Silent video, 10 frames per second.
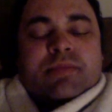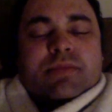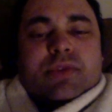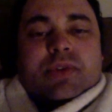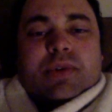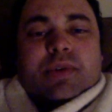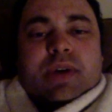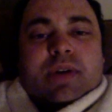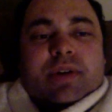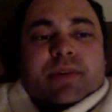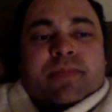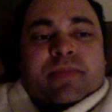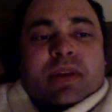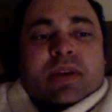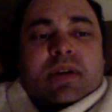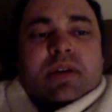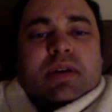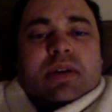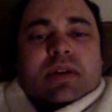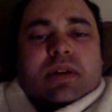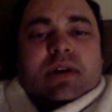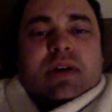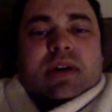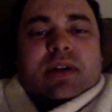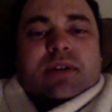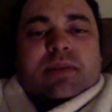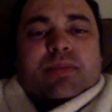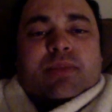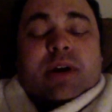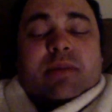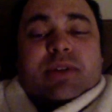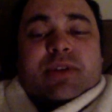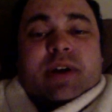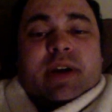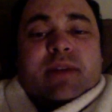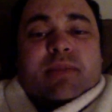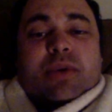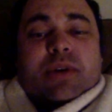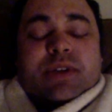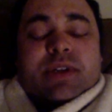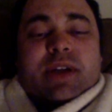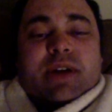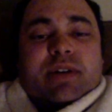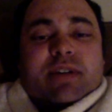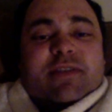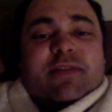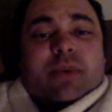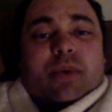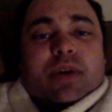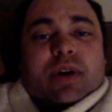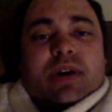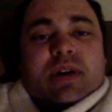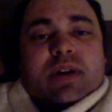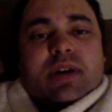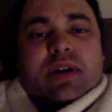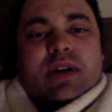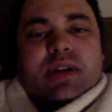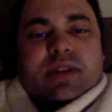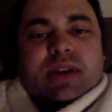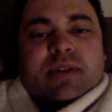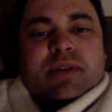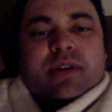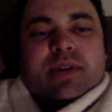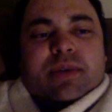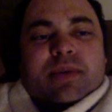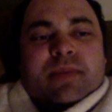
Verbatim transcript: so I don't know. I'll probably try and portion it out into four because I don't know.